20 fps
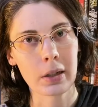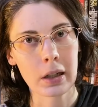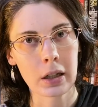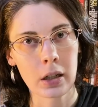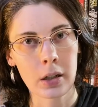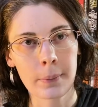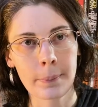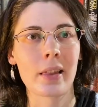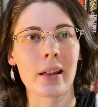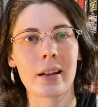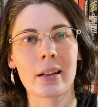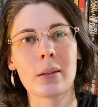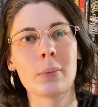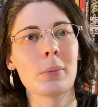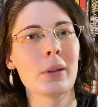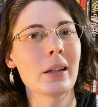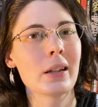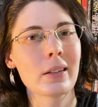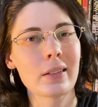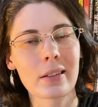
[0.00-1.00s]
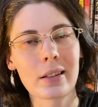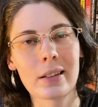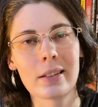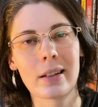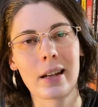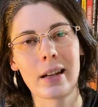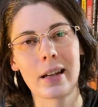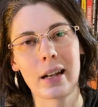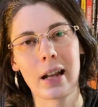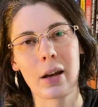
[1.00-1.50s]
here that can be easily
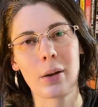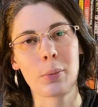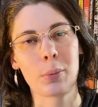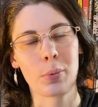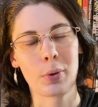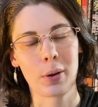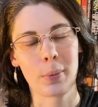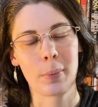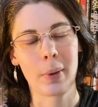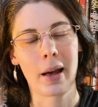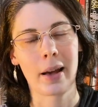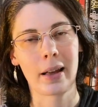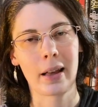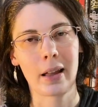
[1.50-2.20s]
taken out and put back